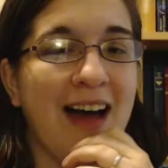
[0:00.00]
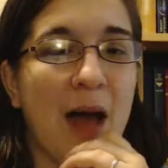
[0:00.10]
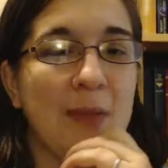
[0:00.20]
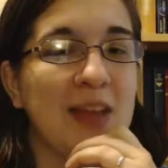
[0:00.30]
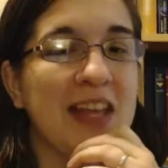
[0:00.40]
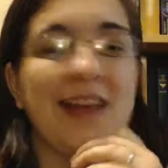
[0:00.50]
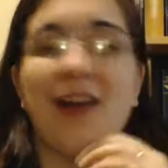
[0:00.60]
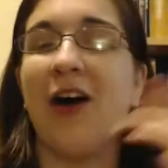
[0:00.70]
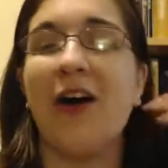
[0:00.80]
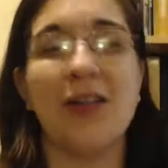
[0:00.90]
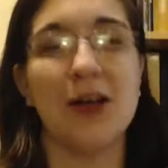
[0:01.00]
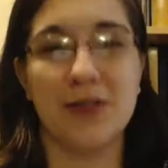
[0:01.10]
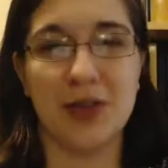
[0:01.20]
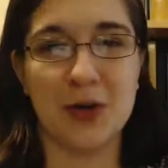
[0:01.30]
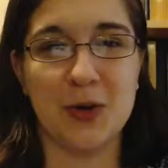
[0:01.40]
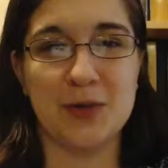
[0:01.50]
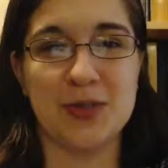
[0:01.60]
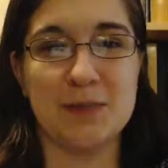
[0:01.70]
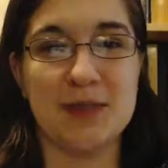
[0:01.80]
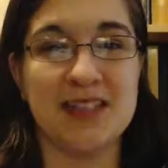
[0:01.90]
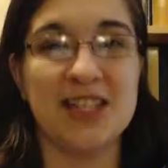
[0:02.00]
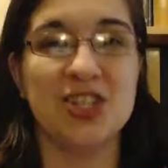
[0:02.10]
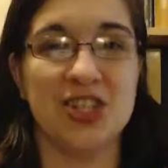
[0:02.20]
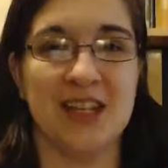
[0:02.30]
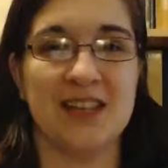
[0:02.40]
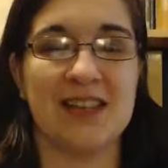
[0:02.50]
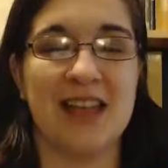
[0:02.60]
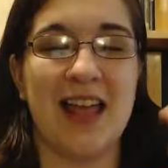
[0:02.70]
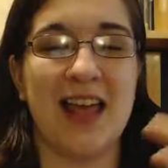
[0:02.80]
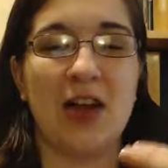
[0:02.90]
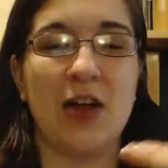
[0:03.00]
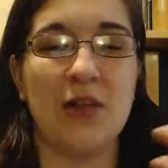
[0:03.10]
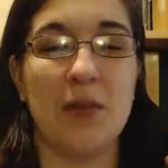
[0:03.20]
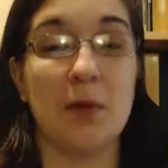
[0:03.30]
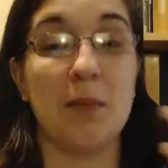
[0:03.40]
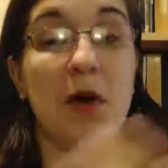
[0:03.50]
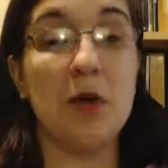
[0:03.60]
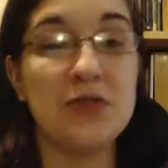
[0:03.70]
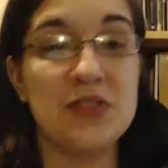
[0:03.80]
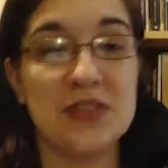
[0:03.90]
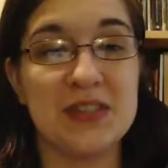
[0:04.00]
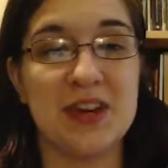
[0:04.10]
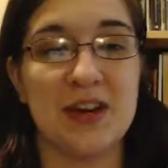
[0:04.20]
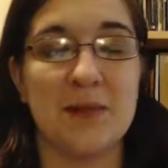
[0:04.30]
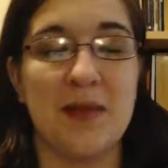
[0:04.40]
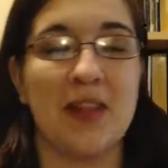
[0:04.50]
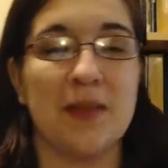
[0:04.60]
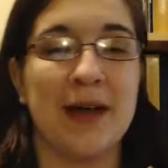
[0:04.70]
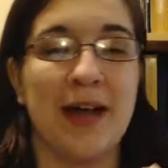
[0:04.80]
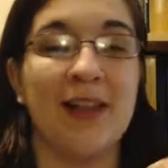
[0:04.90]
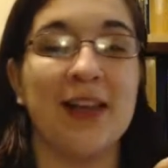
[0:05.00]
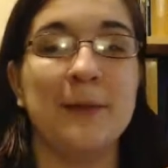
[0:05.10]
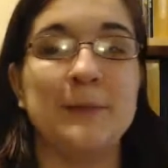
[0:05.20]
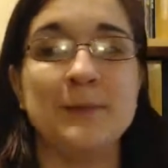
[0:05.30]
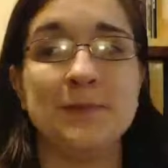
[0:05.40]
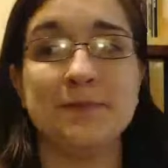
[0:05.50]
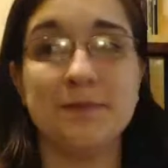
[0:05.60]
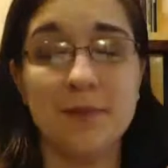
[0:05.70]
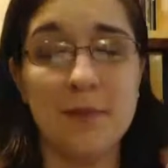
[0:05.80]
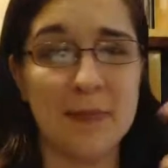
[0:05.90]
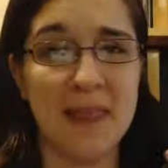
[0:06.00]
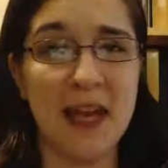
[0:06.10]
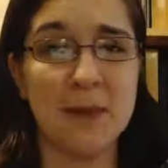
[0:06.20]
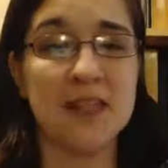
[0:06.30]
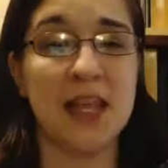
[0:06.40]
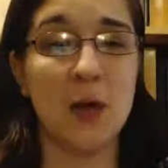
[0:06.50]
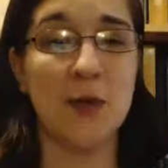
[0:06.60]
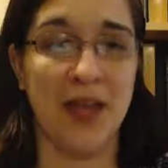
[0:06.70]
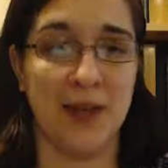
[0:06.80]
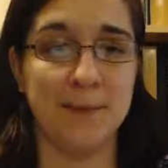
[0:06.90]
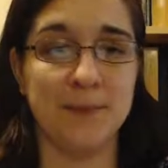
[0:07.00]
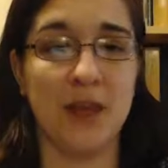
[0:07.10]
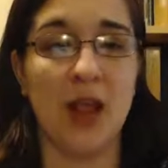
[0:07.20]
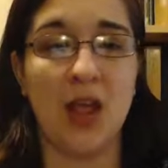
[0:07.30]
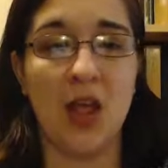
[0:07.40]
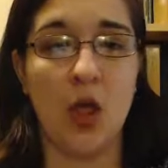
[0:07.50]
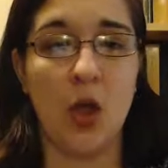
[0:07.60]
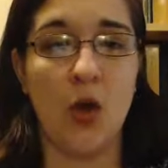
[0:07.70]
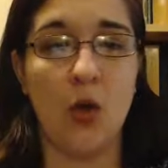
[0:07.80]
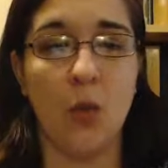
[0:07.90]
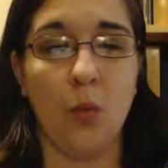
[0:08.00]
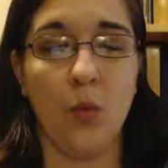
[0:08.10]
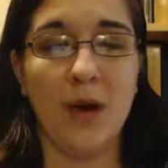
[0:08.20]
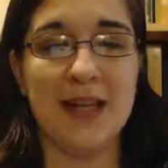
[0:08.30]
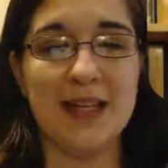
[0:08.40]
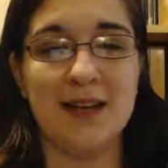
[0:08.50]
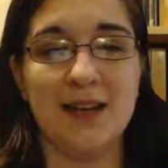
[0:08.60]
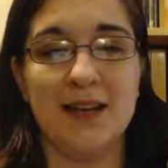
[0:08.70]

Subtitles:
I'm looking at all of those positions and all the proposals that are going to be on the ballot, and I'm saying, okay, what